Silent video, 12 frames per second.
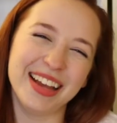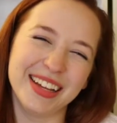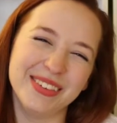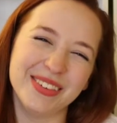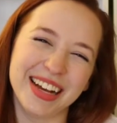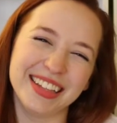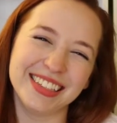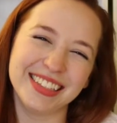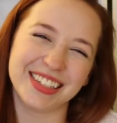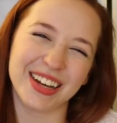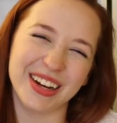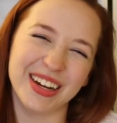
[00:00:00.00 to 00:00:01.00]
Megan
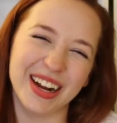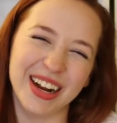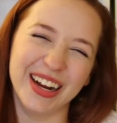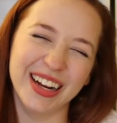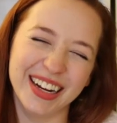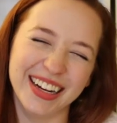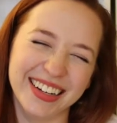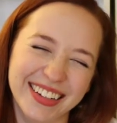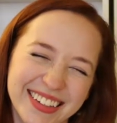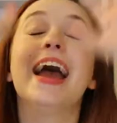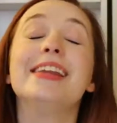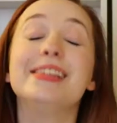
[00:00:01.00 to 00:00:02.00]
Whalen Turner.
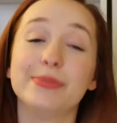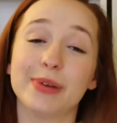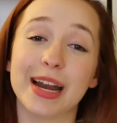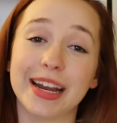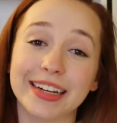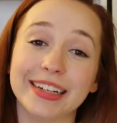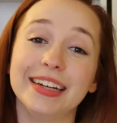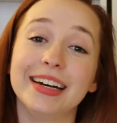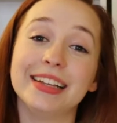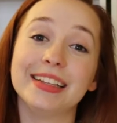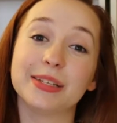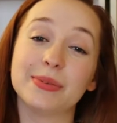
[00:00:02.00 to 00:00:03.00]
Anyway,
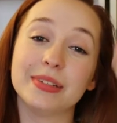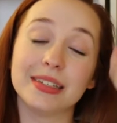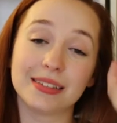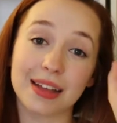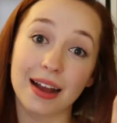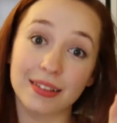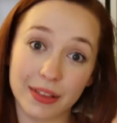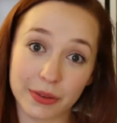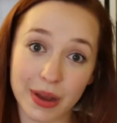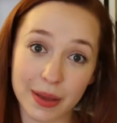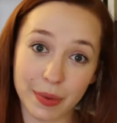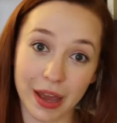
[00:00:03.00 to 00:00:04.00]
this was exactly
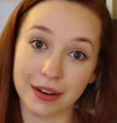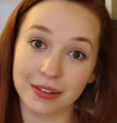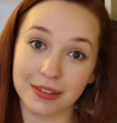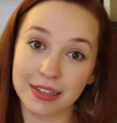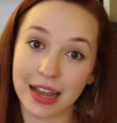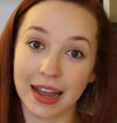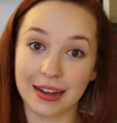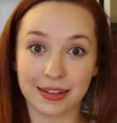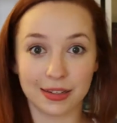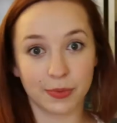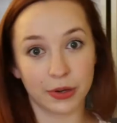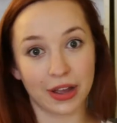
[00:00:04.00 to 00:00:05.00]
the right panel to hand
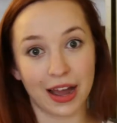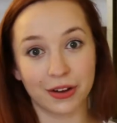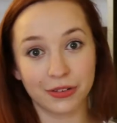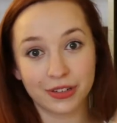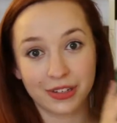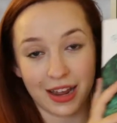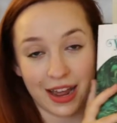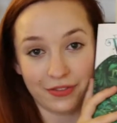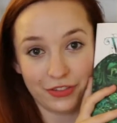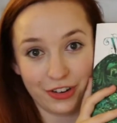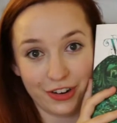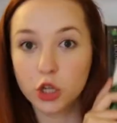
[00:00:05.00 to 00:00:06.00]
this book out
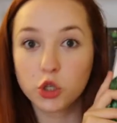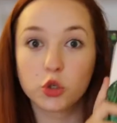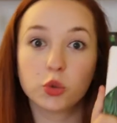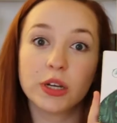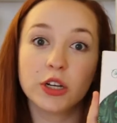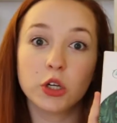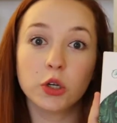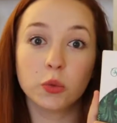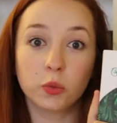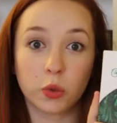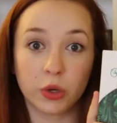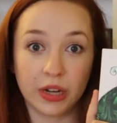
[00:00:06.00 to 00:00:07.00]
after. Trigger
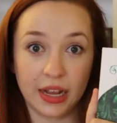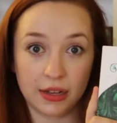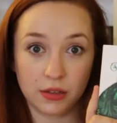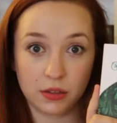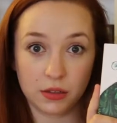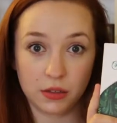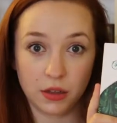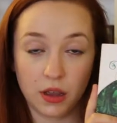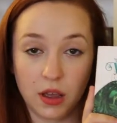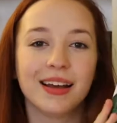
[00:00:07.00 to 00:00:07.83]
warnings.